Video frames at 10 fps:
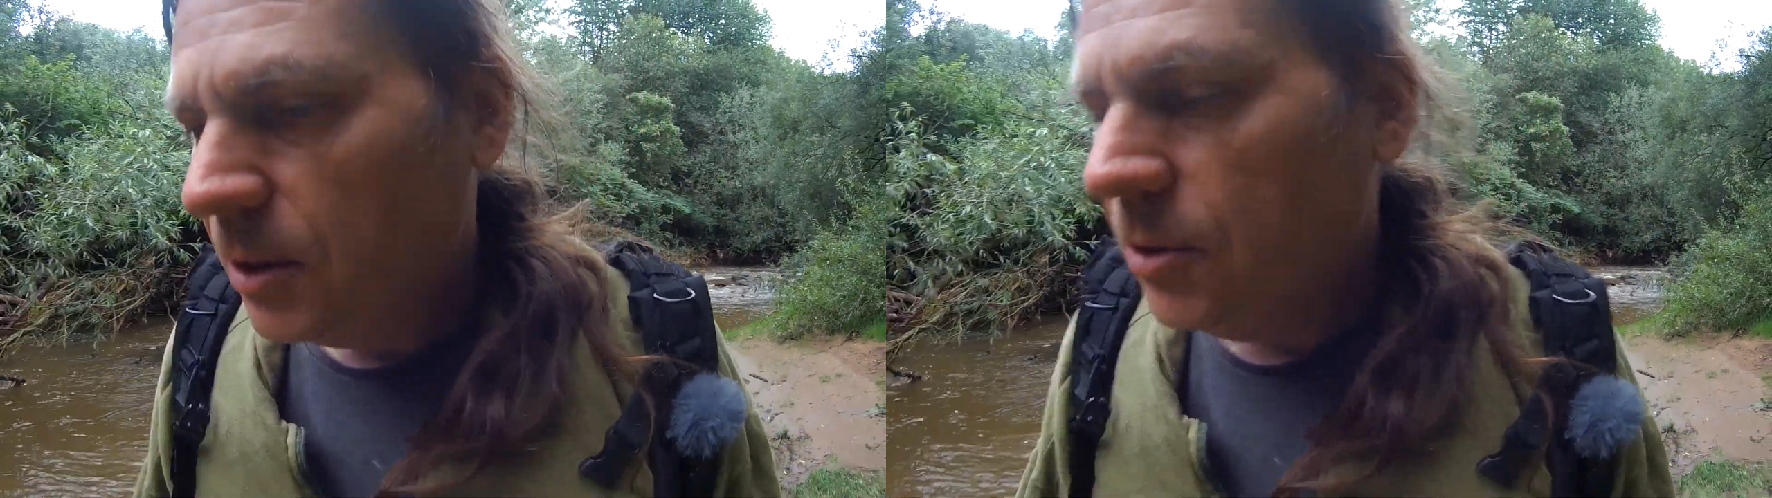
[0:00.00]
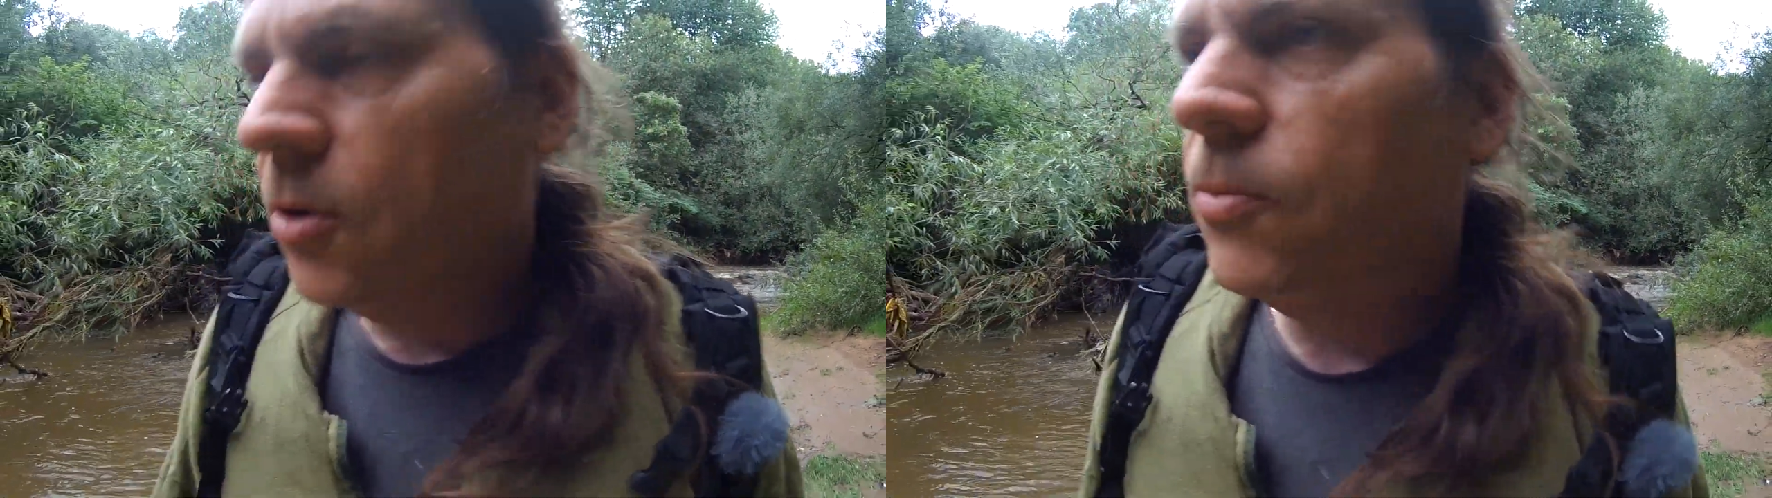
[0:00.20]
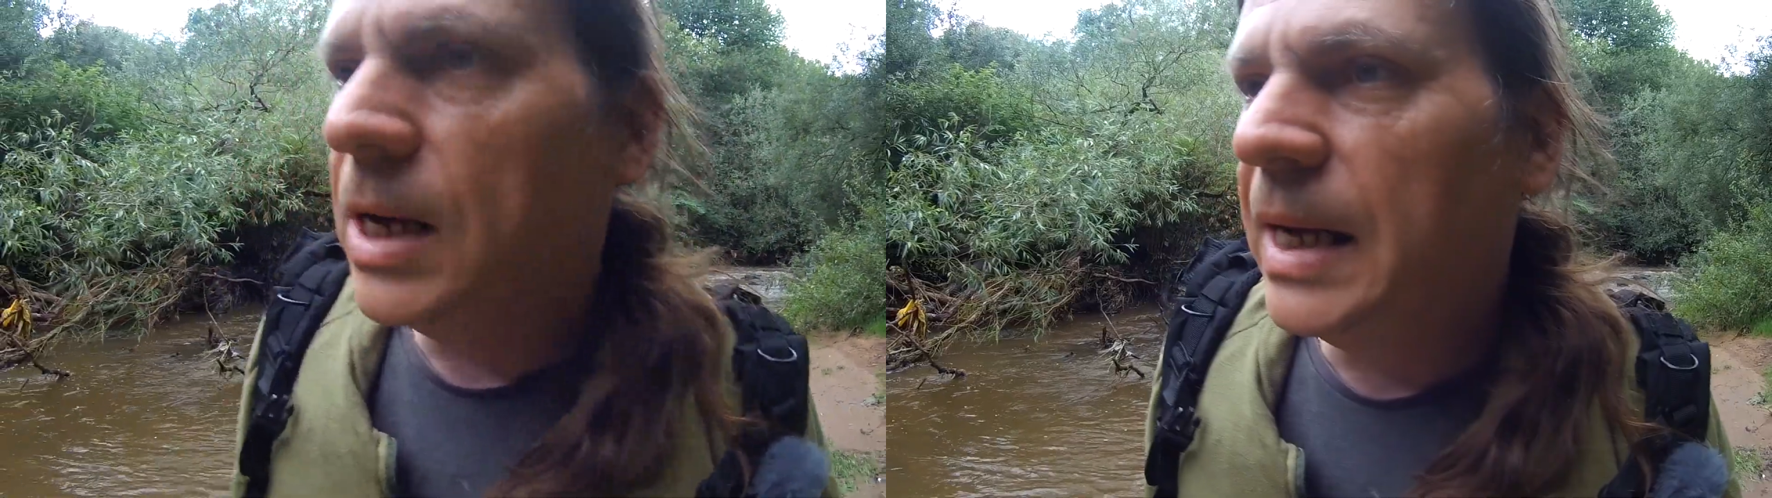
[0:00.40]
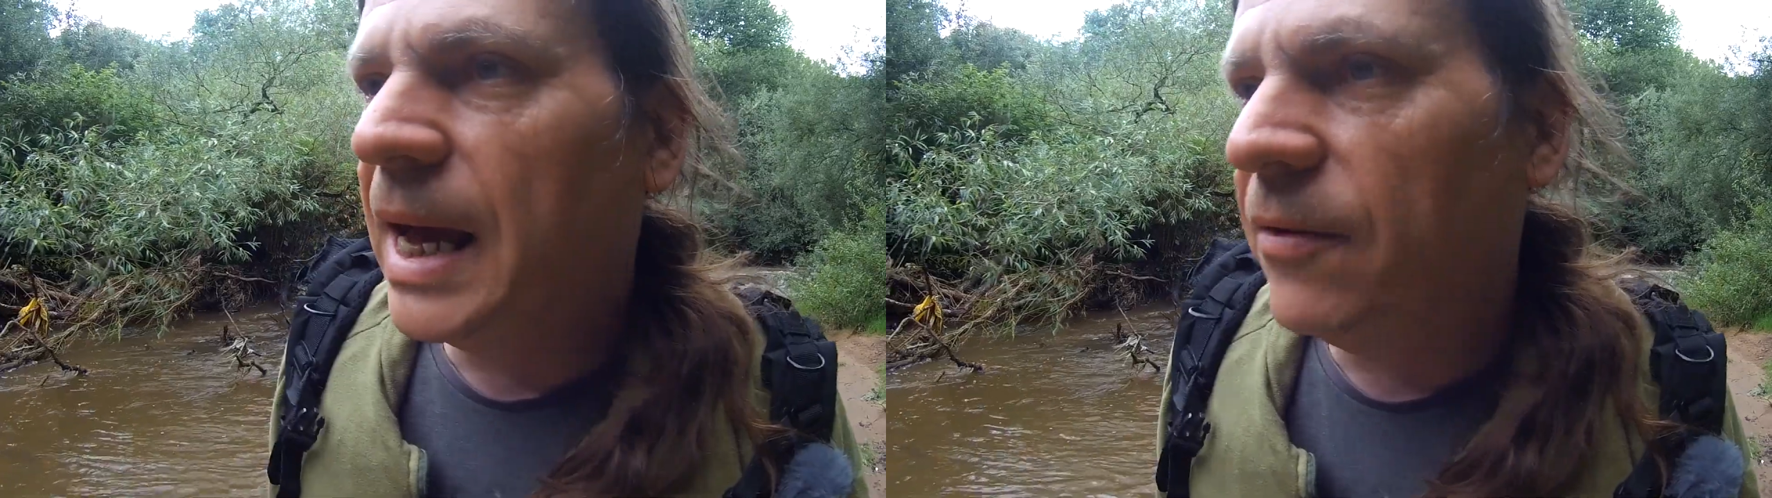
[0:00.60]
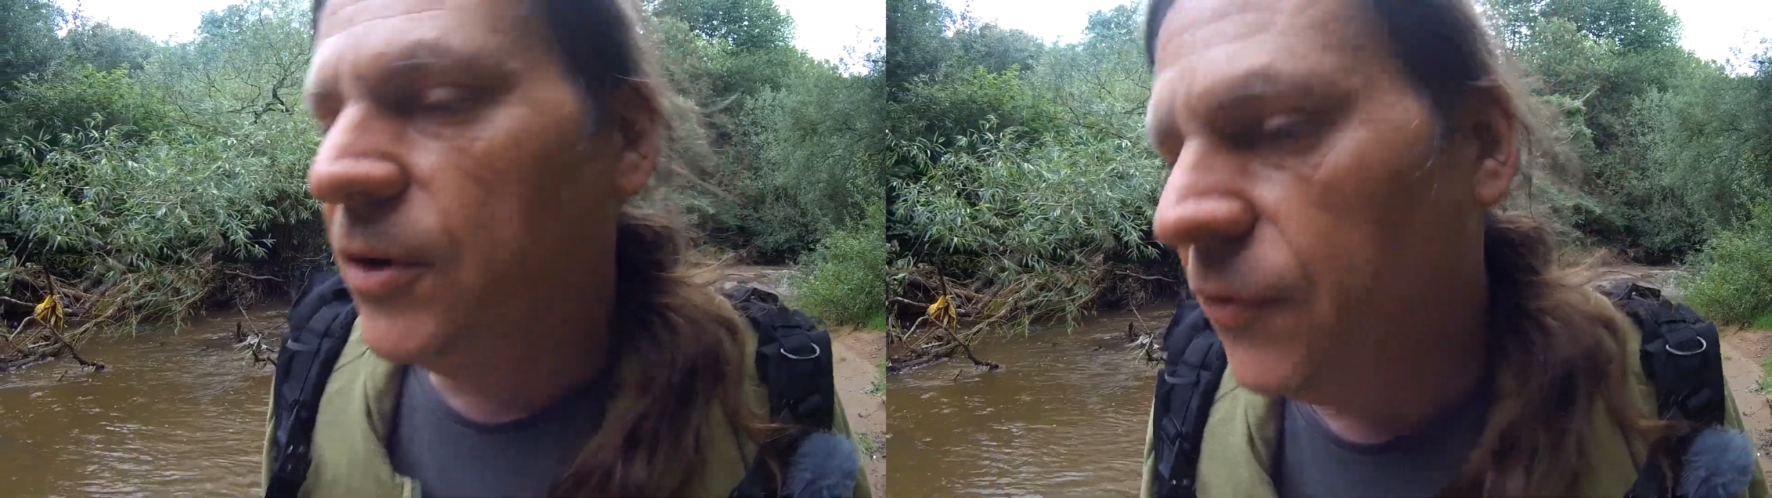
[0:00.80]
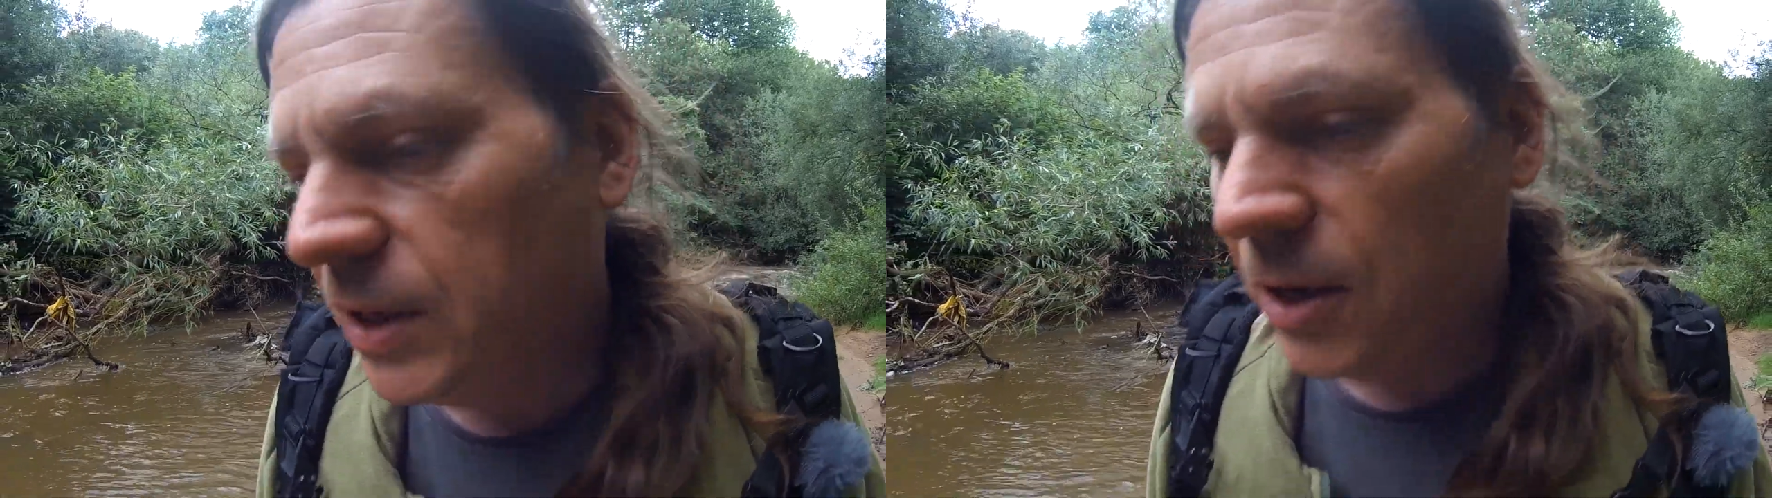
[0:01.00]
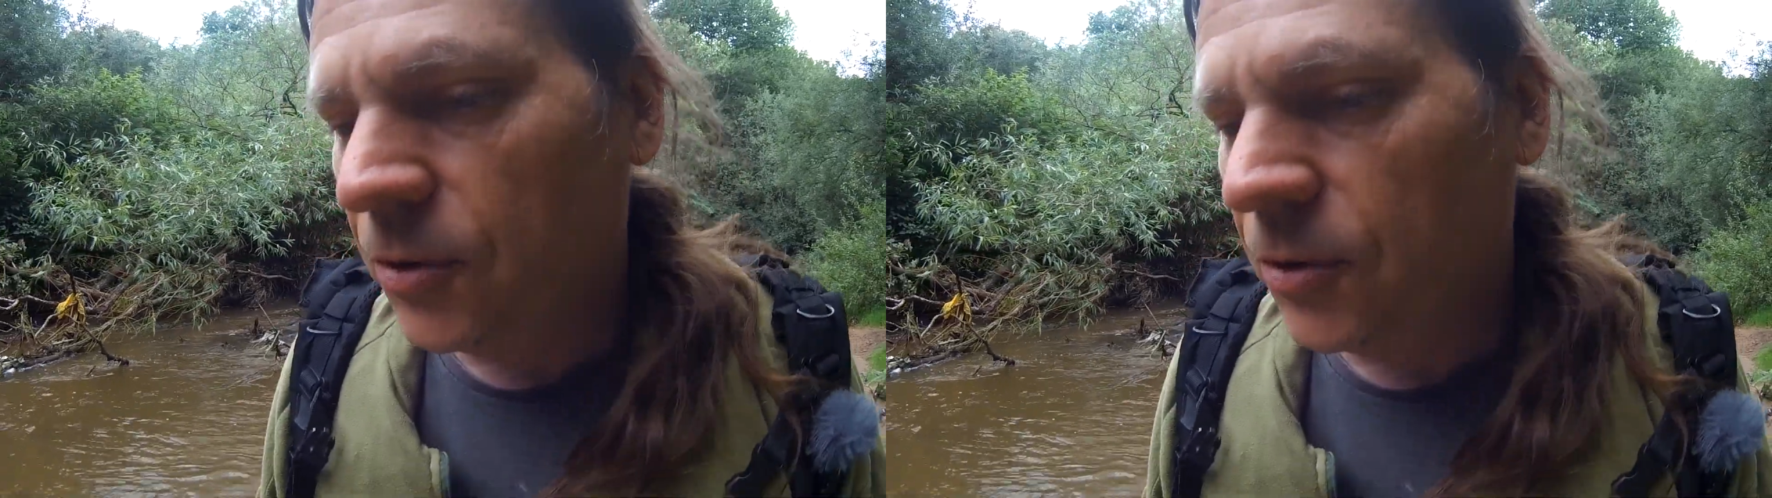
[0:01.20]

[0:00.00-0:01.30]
not really having a video